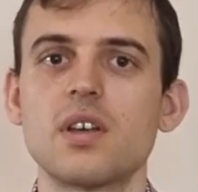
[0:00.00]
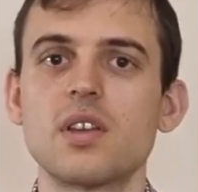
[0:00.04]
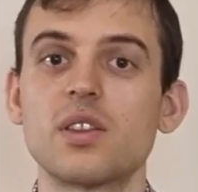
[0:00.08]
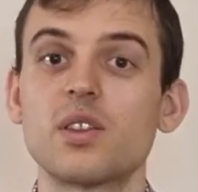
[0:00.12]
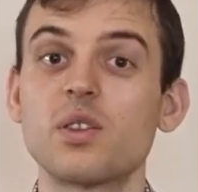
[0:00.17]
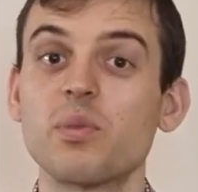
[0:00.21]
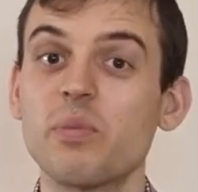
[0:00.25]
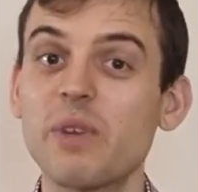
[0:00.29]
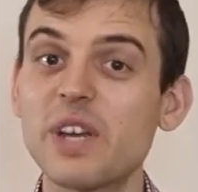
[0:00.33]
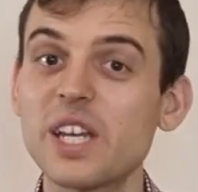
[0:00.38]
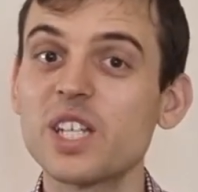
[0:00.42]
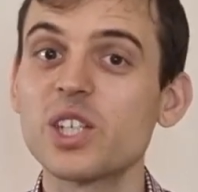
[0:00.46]

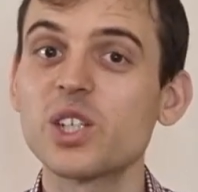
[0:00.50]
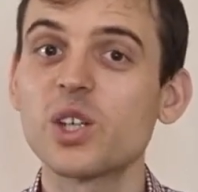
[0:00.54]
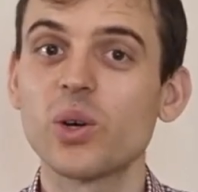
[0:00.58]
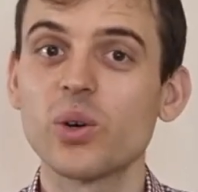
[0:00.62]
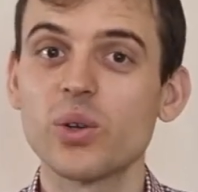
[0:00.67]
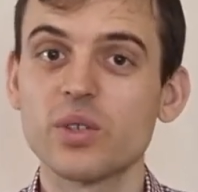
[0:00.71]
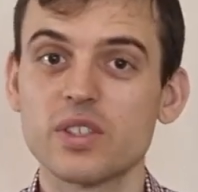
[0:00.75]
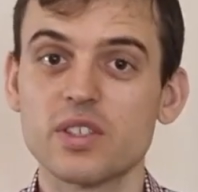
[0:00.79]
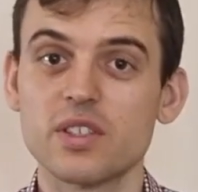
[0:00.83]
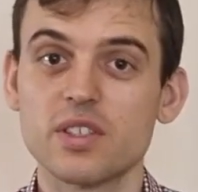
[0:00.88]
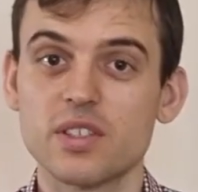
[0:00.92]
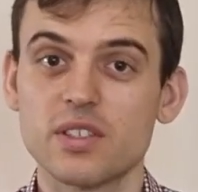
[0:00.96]
The main
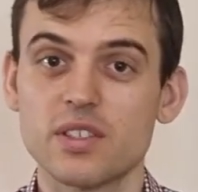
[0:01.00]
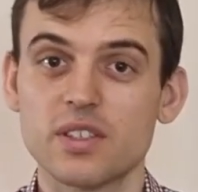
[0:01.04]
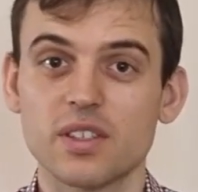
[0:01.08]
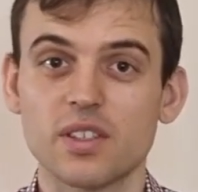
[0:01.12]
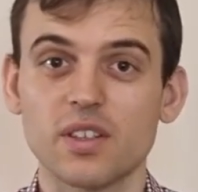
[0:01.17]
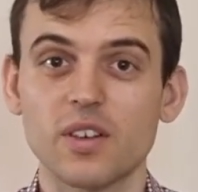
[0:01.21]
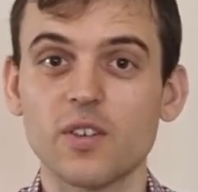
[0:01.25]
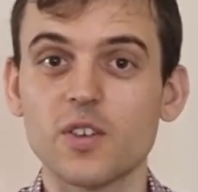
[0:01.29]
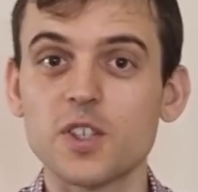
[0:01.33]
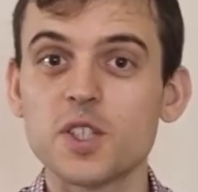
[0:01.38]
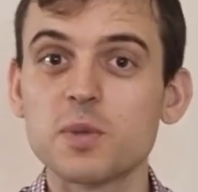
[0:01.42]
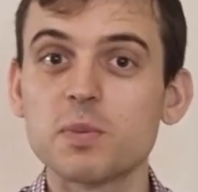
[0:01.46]

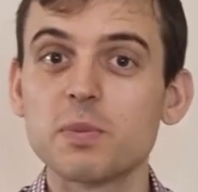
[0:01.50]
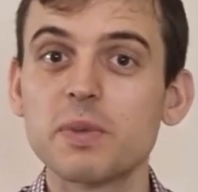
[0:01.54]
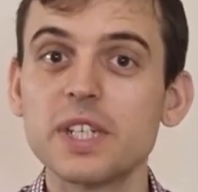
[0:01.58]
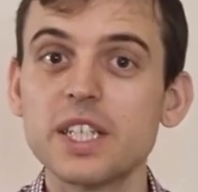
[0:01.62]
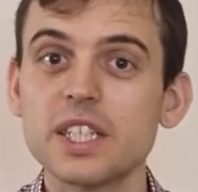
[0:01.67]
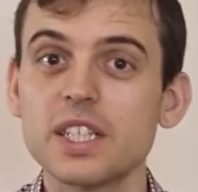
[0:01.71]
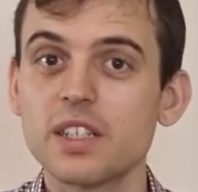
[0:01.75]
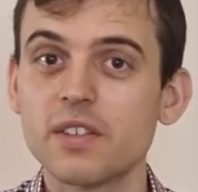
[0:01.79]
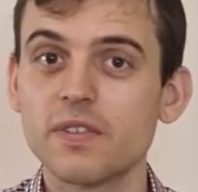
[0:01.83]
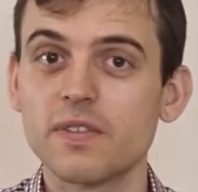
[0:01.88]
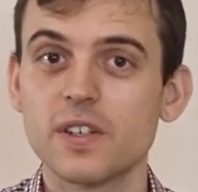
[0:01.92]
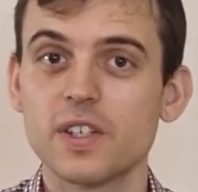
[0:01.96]
causes of
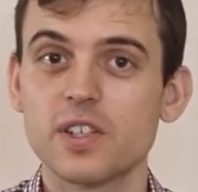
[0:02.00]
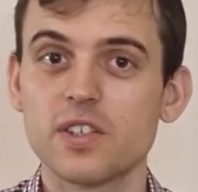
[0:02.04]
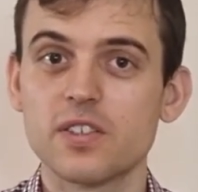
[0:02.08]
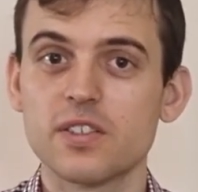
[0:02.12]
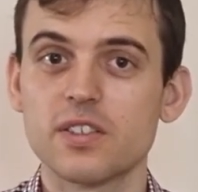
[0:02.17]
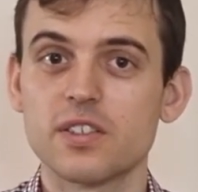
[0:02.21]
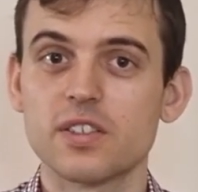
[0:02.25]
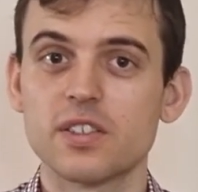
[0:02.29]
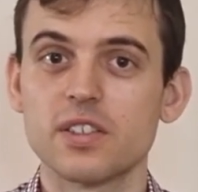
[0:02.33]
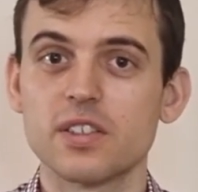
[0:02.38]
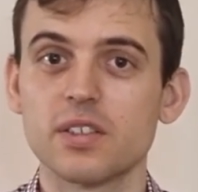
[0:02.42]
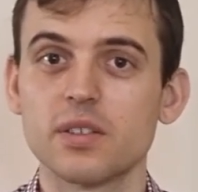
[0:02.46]
spleen
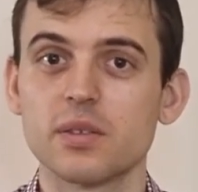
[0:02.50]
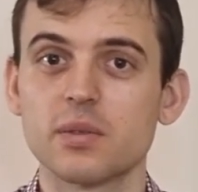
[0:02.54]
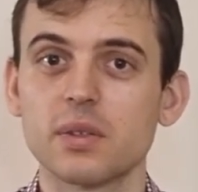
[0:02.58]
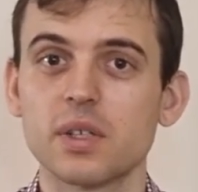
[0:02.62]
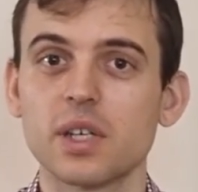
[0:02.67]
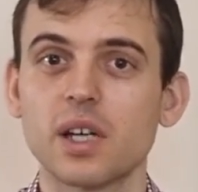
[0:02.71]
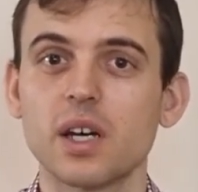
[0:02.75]
deficiency